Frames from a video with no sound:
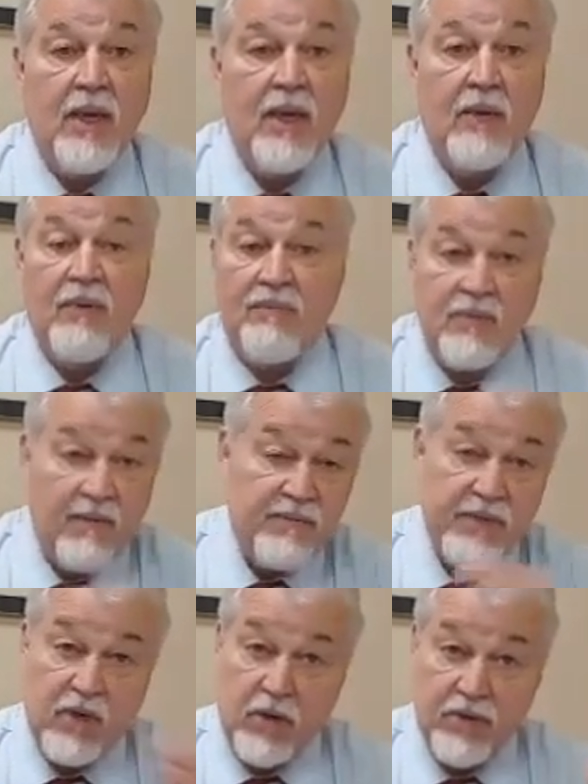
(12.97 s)
We've covered
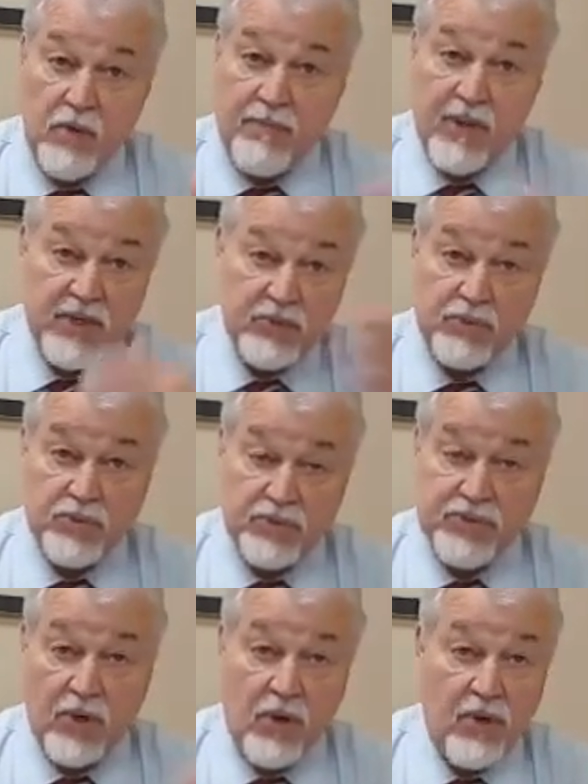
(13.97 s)
the cardio pause, which was
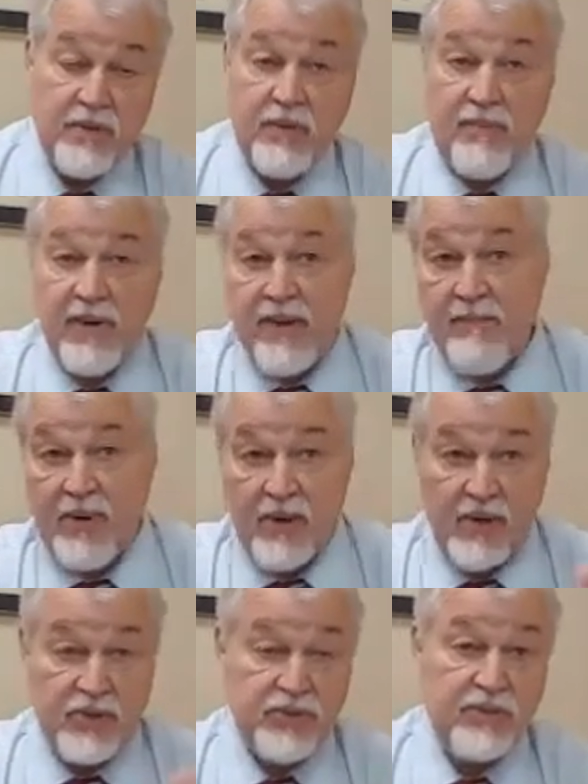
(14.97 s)
the heart, the brain
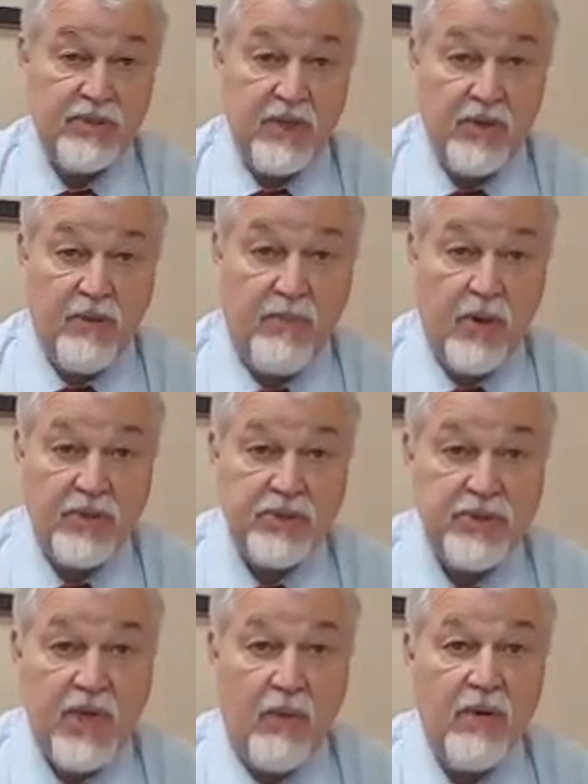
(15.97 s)
pause, and other pauses.
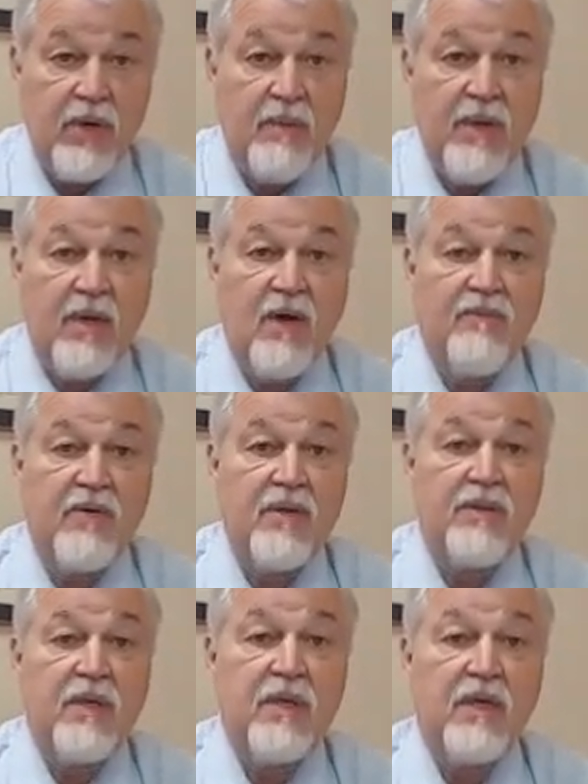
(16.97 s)
Now we're going to be covering
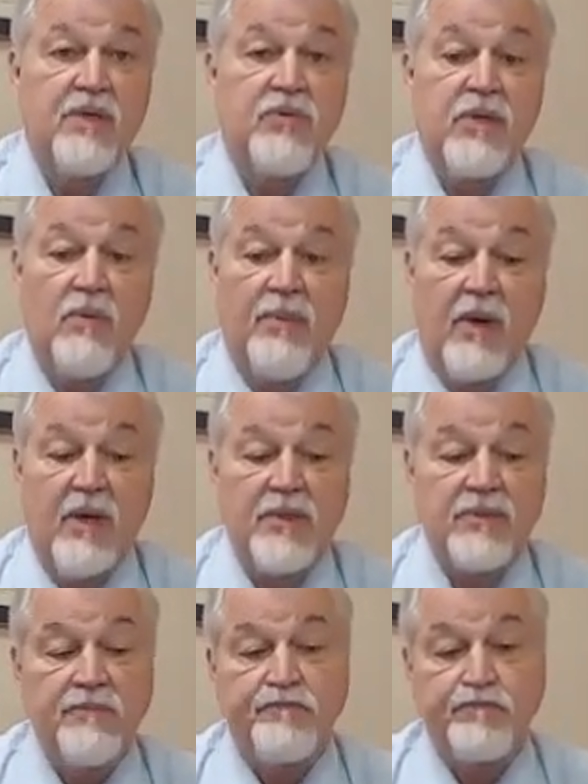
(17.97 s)
the adrenal
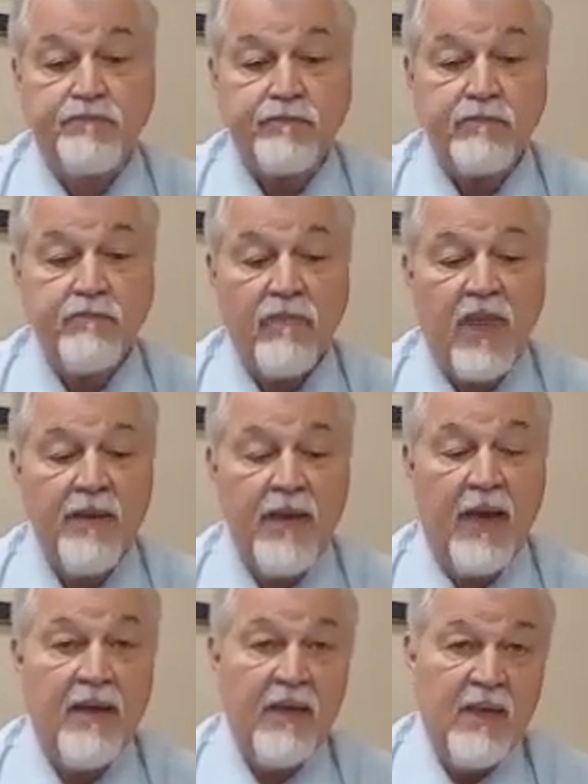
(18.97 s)
pause.
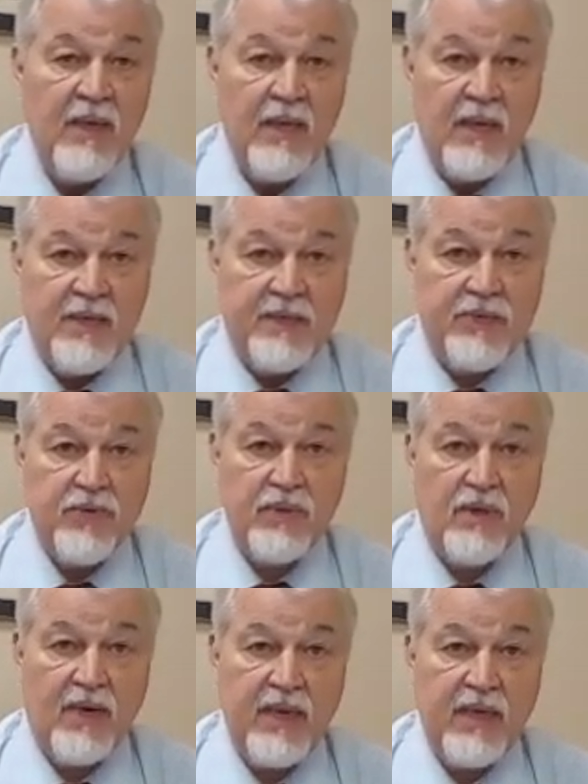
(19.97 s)
Now, the adrenal
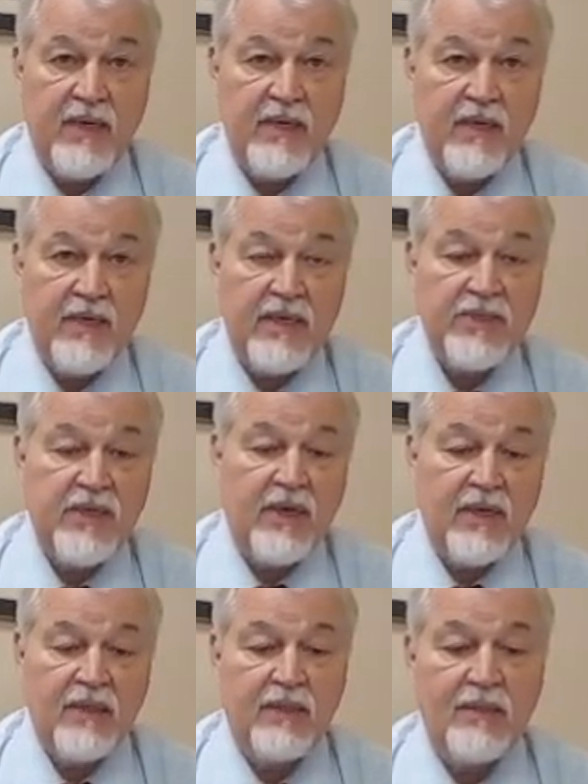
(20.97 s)
gland is a
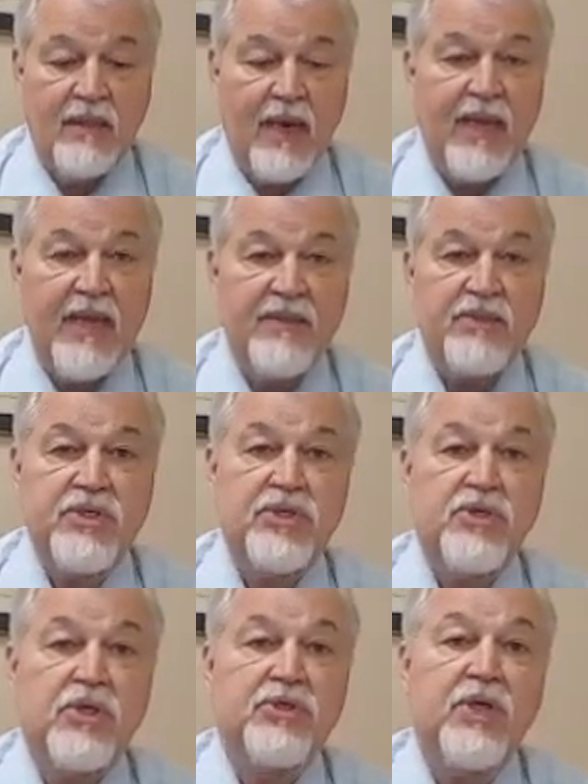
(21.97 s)
little gland that sits
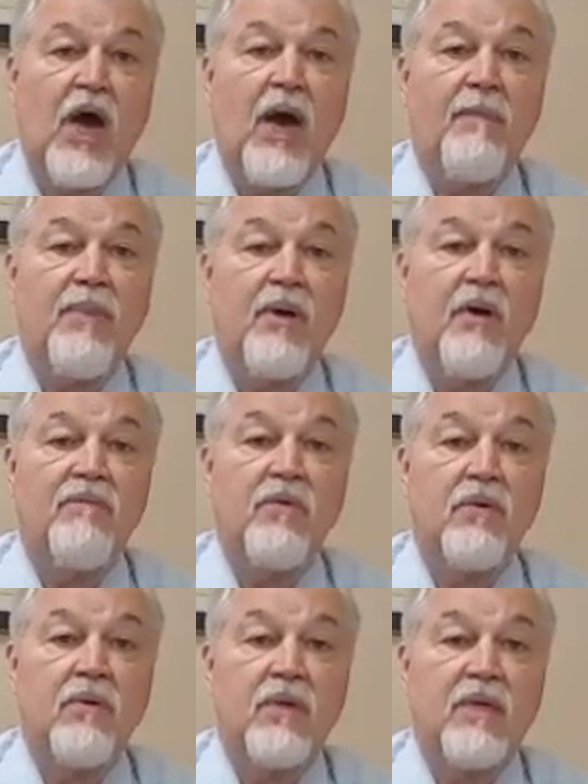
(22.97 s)
on top of
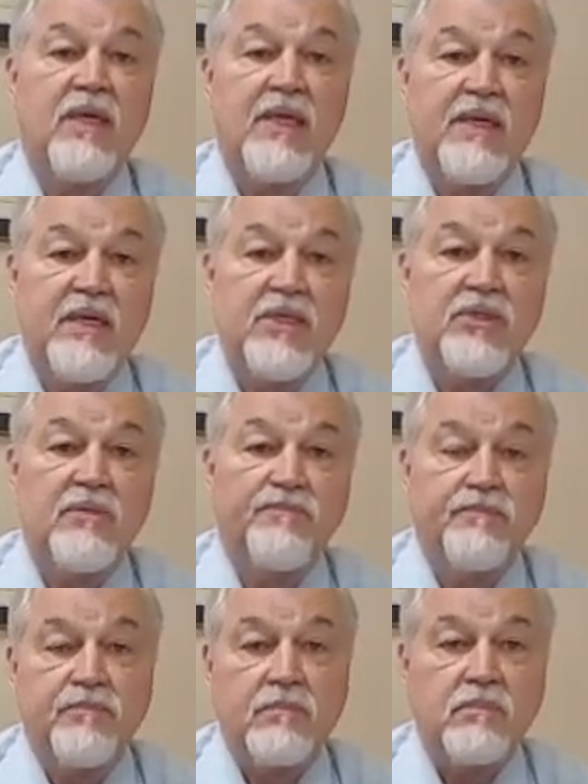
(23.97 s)
your kidneys.
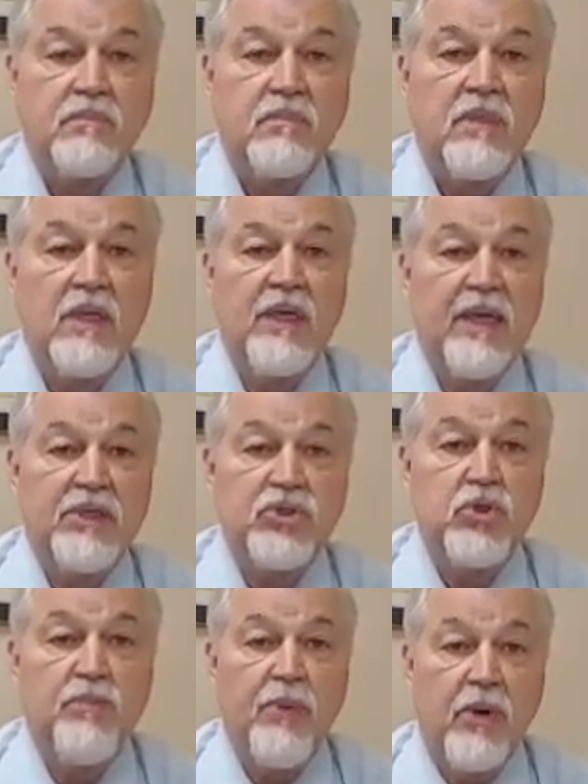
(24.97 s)
It has
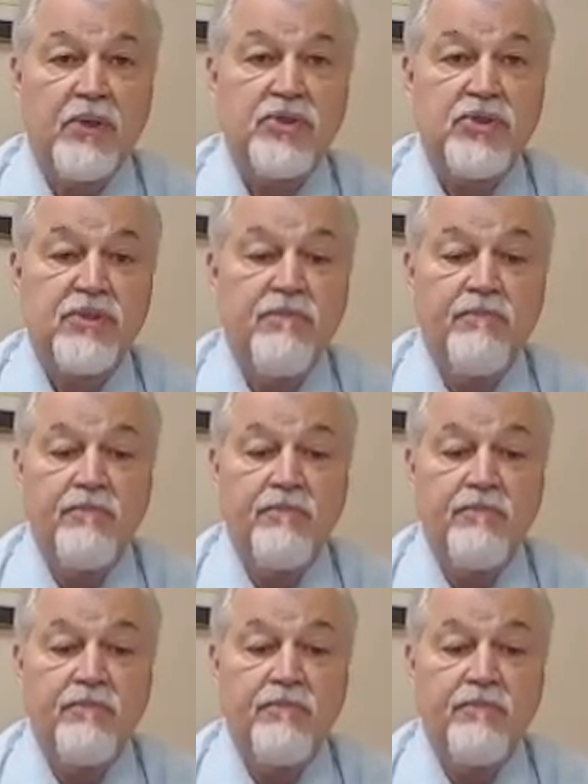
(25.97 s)
two parts.